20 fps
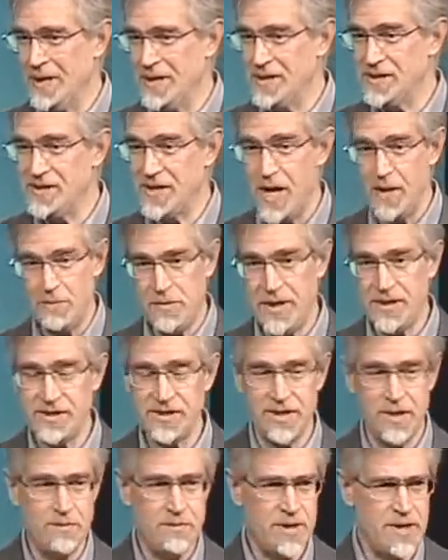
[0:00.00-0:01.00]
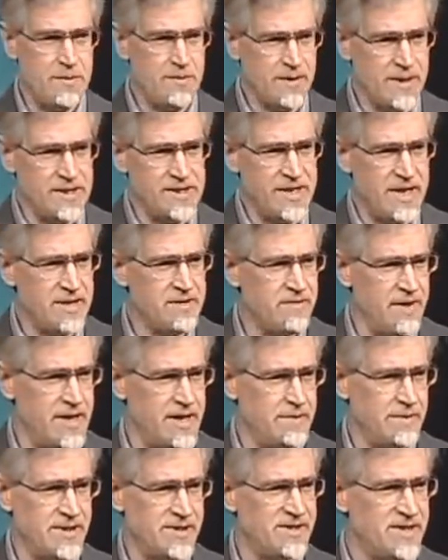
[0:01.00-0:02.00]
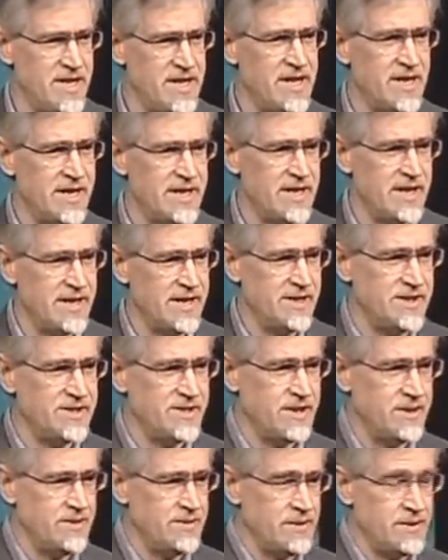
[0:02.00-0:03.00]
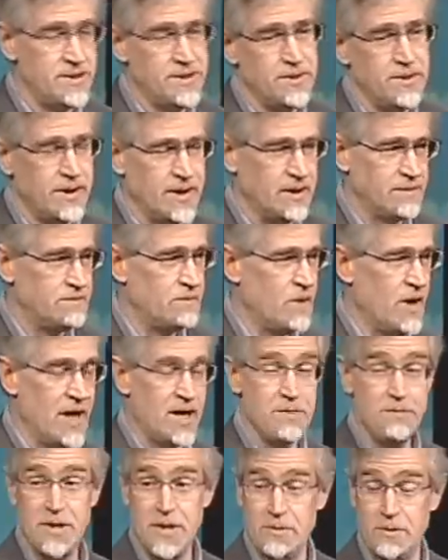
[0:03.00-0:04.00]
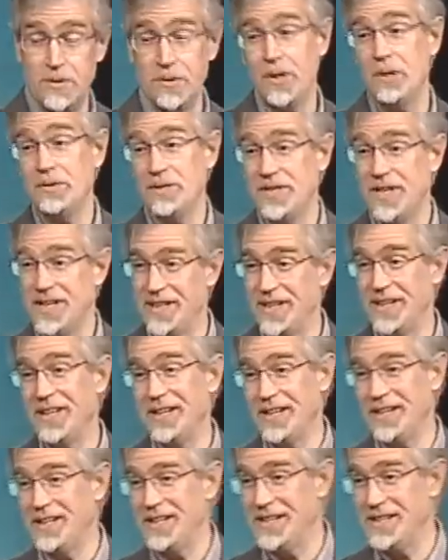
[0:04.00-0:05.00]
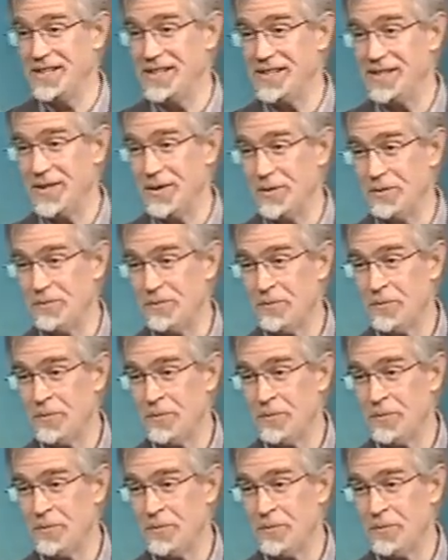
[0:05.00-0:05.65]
Does that mean some people that take vitamin C get a kidney stone? Sure. A lot of people who don't take it get a kidney stone.